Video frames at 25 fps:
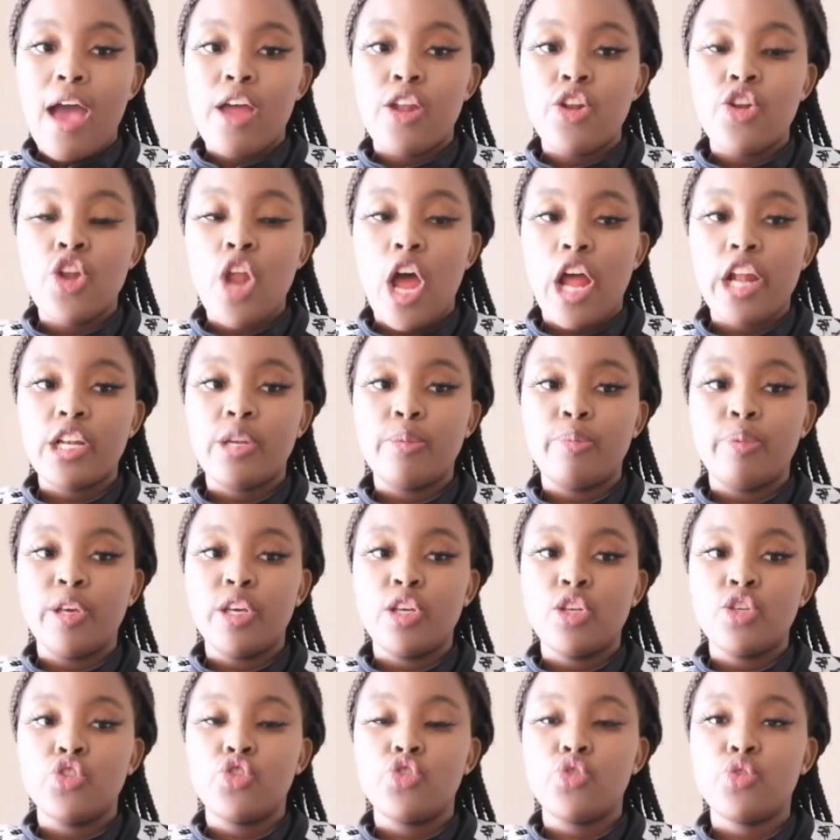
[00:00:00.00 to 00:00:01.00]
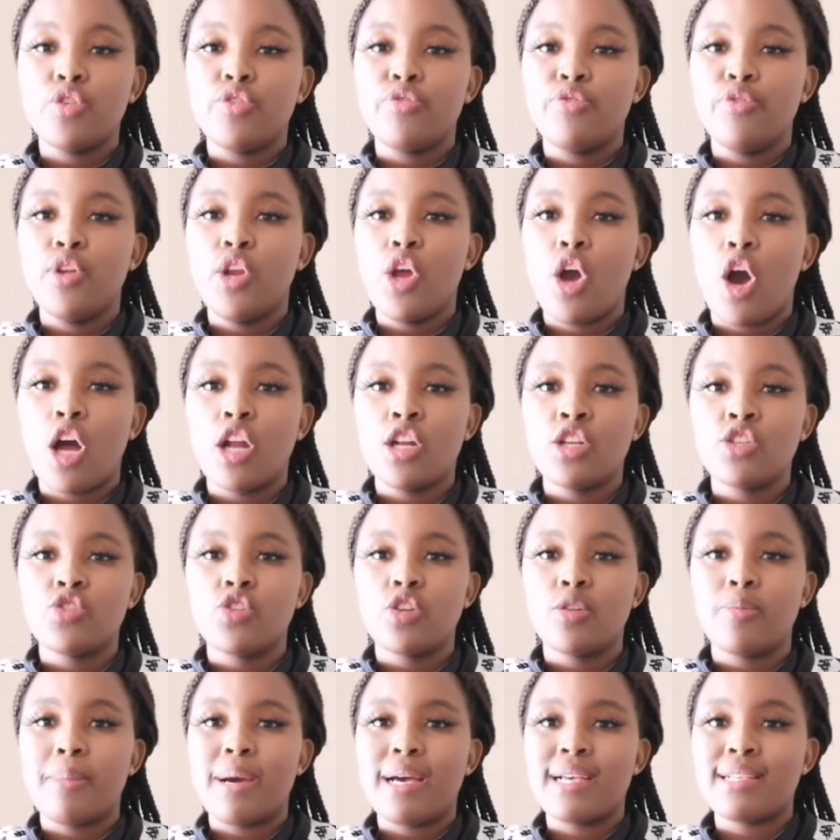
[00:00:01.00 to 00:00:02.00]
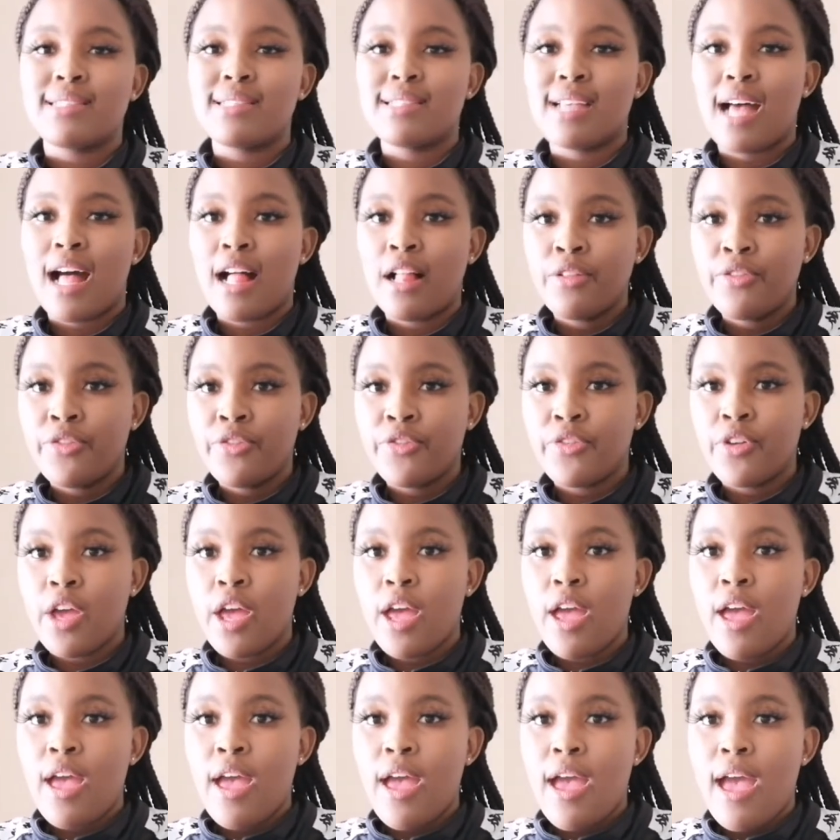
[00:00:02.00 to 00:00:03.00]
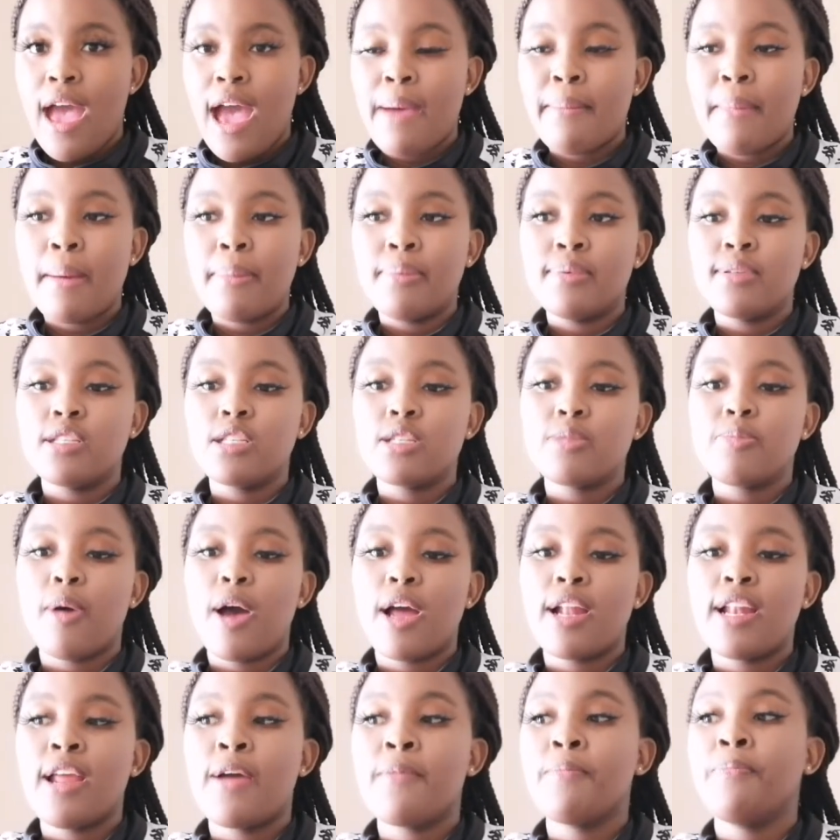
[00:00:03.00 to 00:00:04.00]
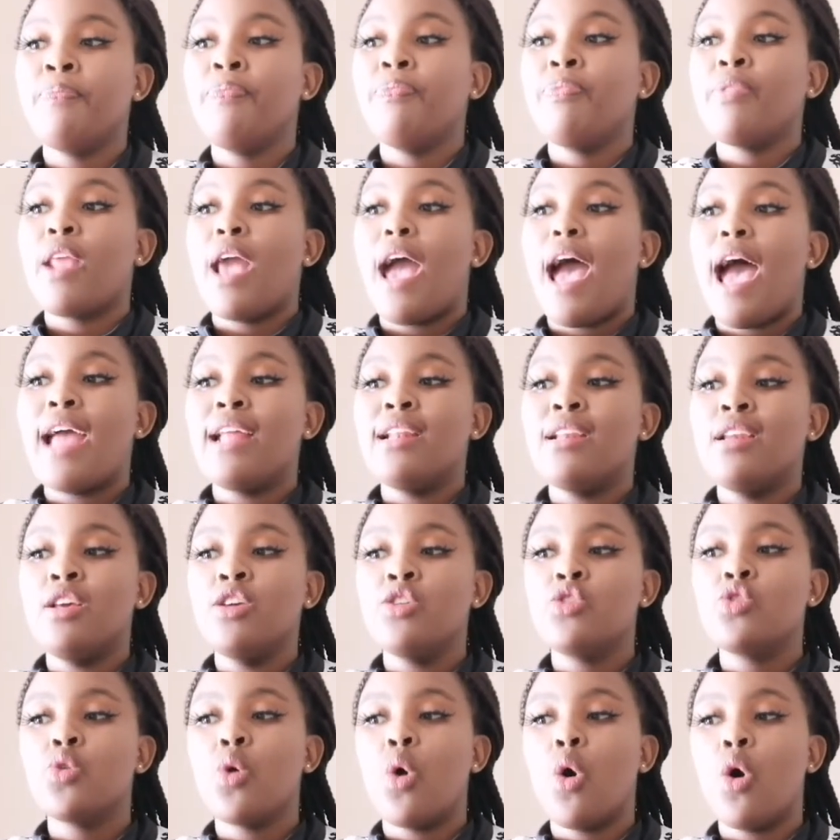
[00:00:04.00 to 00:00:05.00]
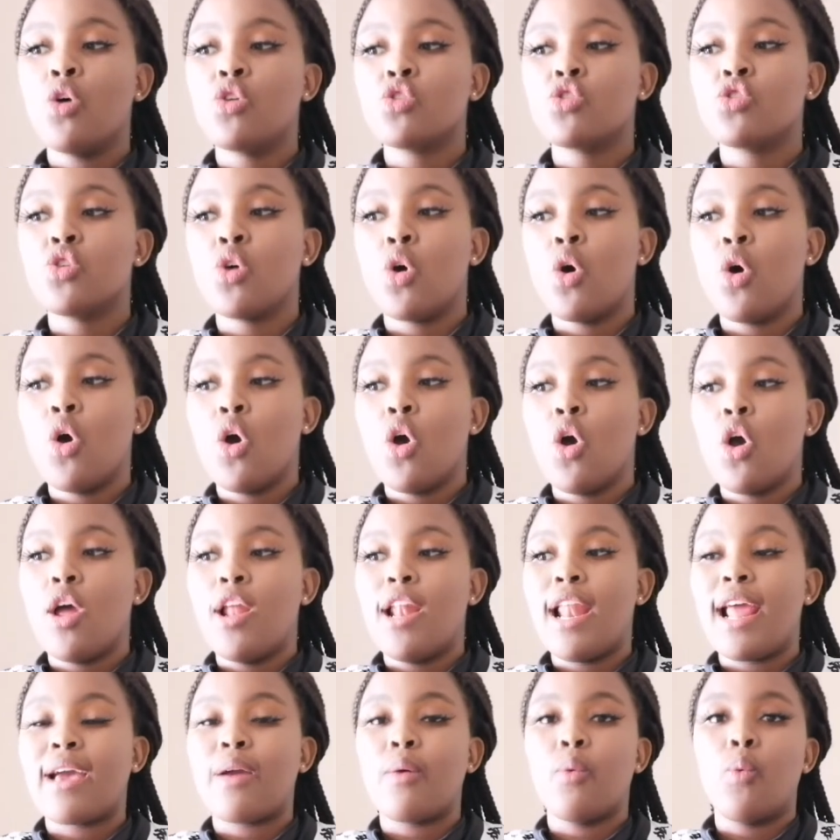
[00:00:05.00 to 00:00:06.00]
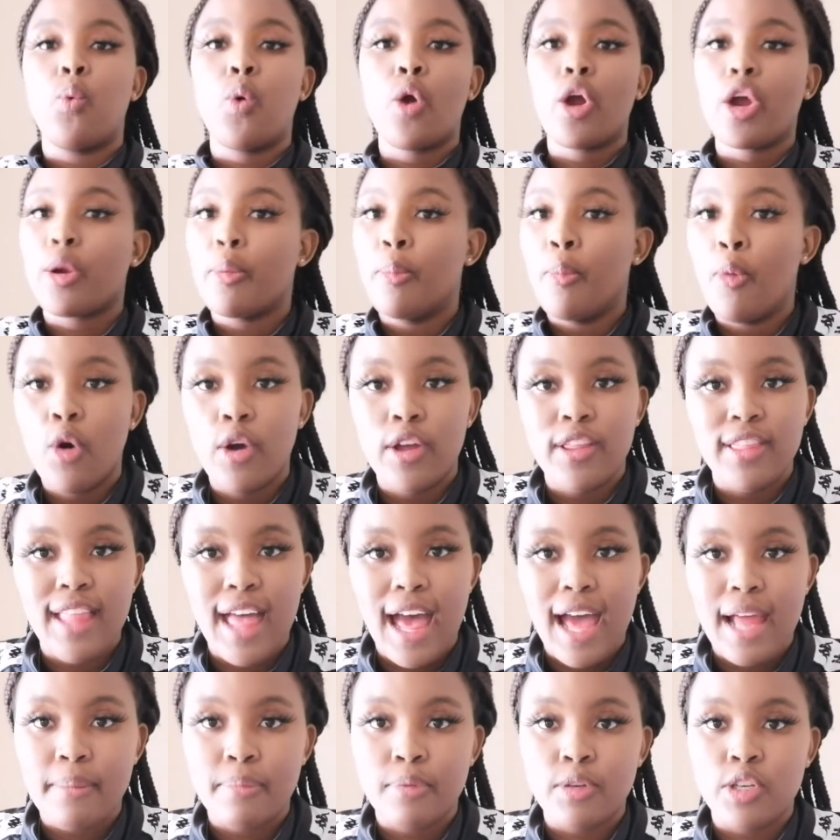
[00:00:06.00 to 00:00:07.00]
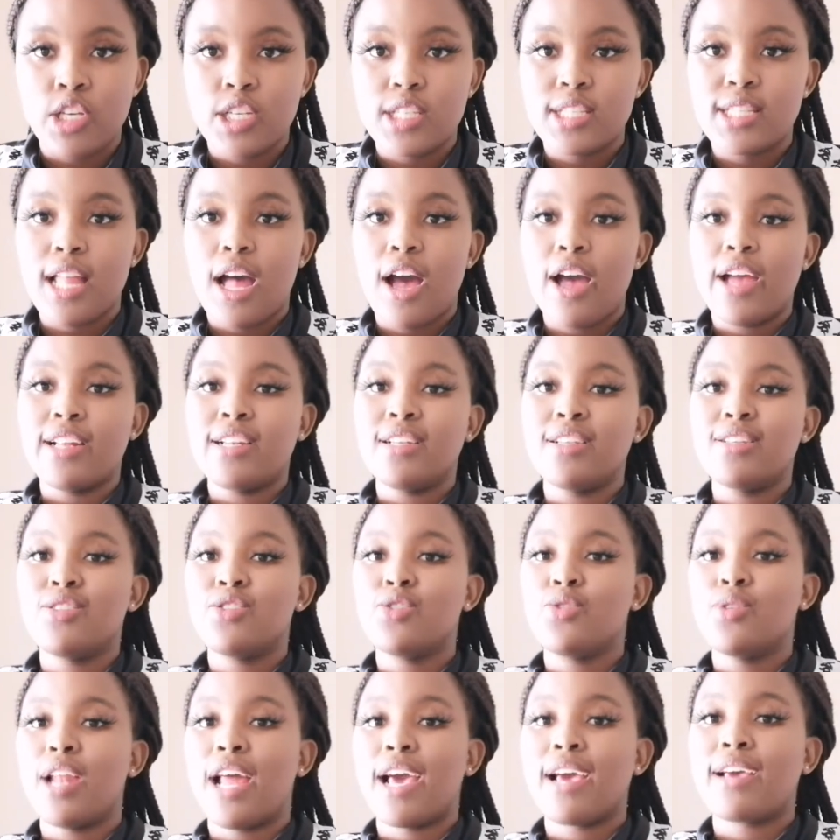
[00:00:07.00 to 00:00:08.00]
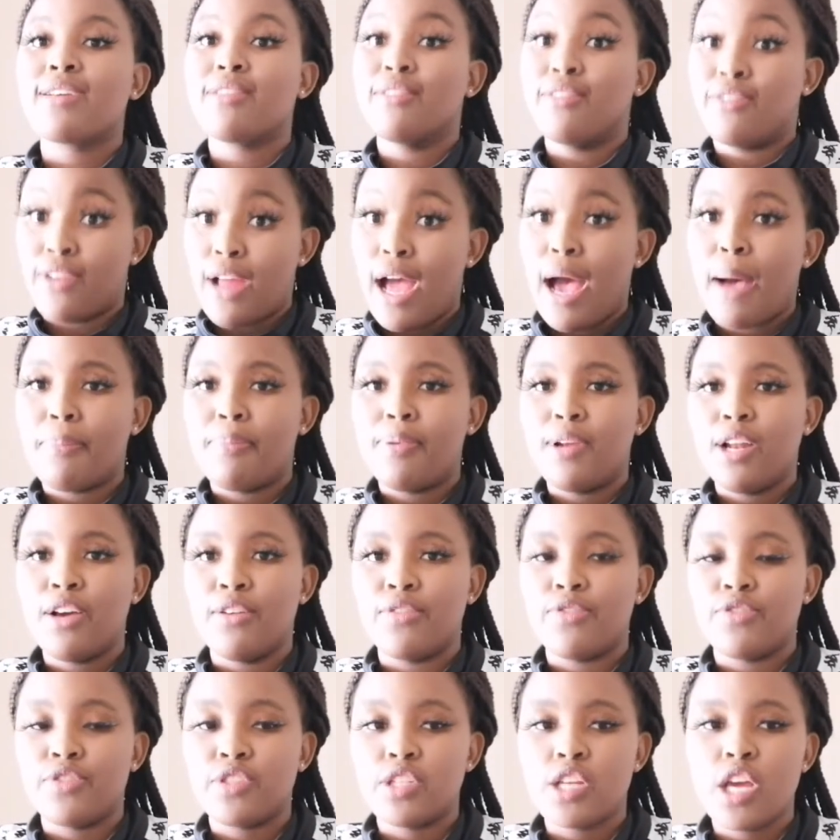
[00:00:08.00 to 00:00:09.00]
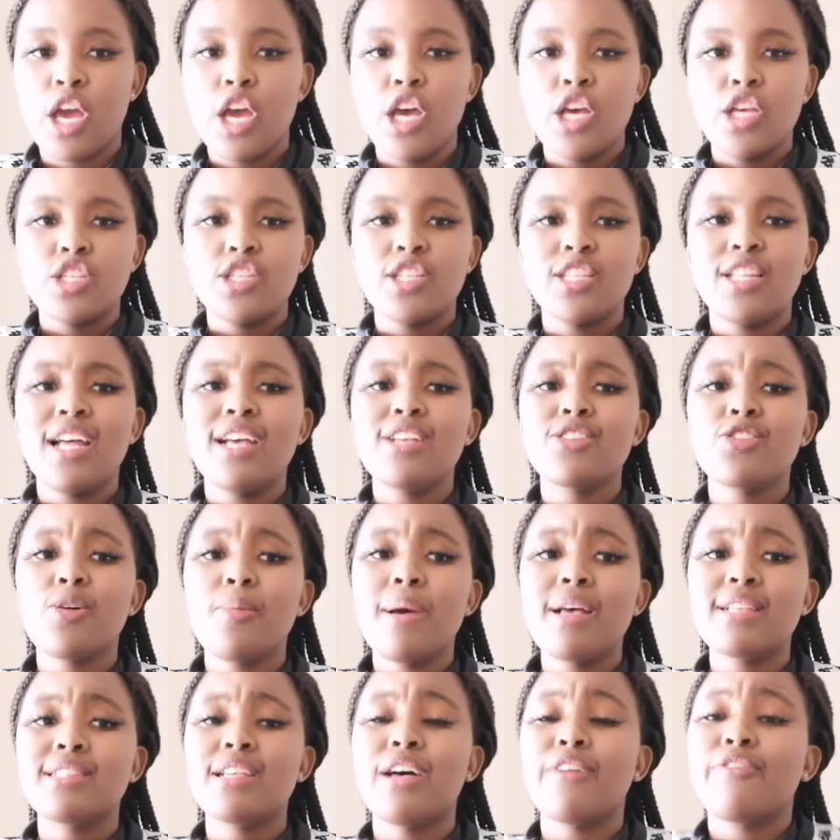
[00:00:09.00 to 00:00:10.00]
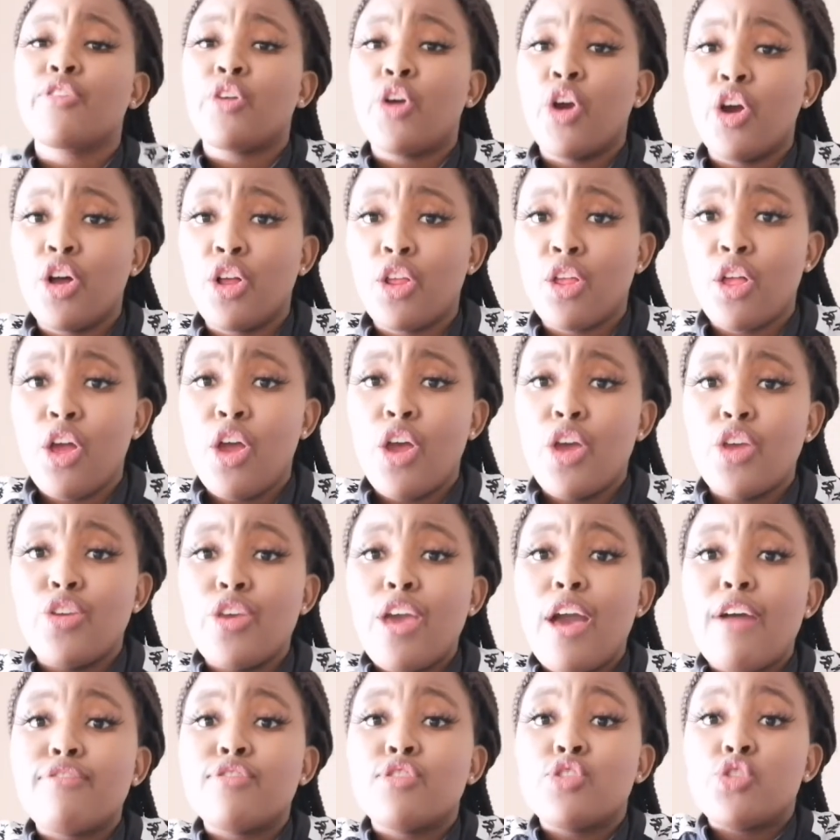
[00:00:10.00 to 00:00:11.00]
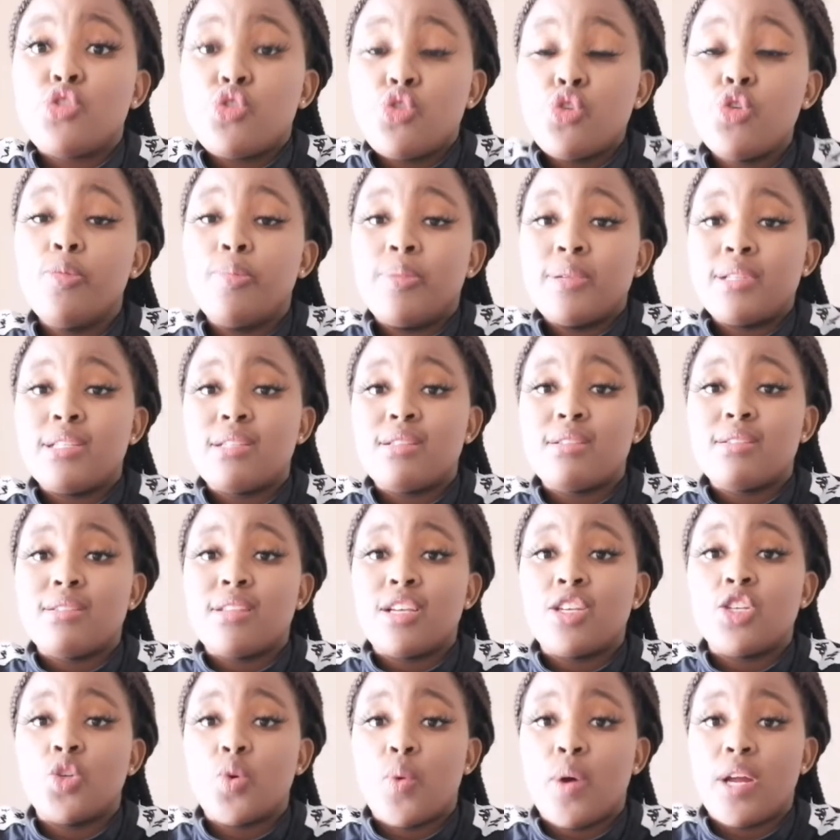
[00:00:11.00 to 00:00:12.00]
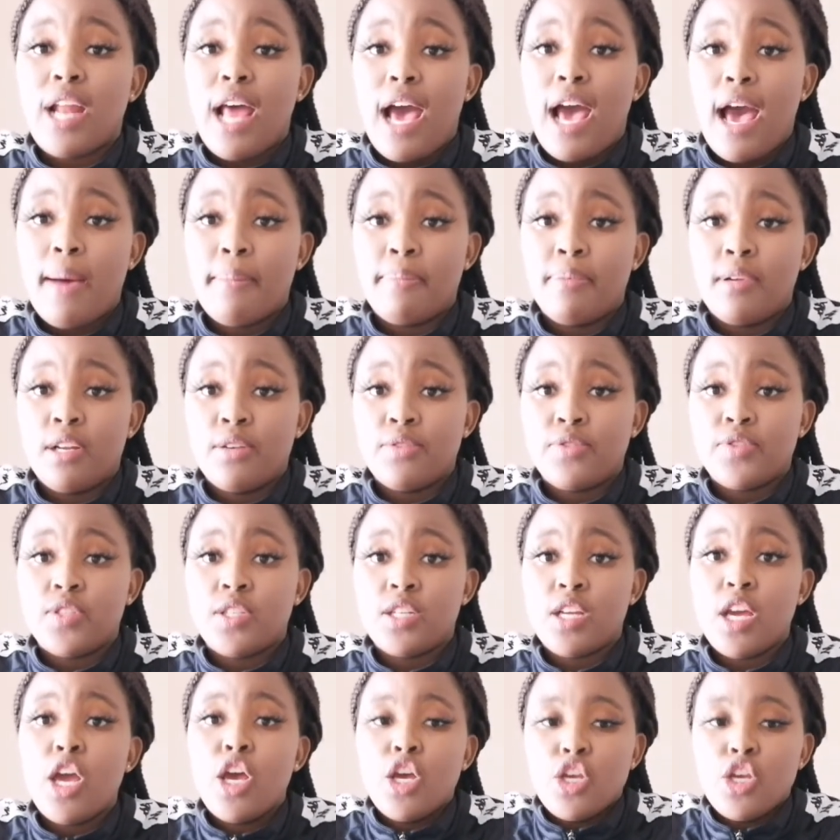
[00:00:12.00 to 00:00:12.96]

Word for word: not being truthfully honest with myself and my business partner, I need to also like work more on that because now it needs to like uplift. So now I told myself, girl, you have two businesses that you want to uplift.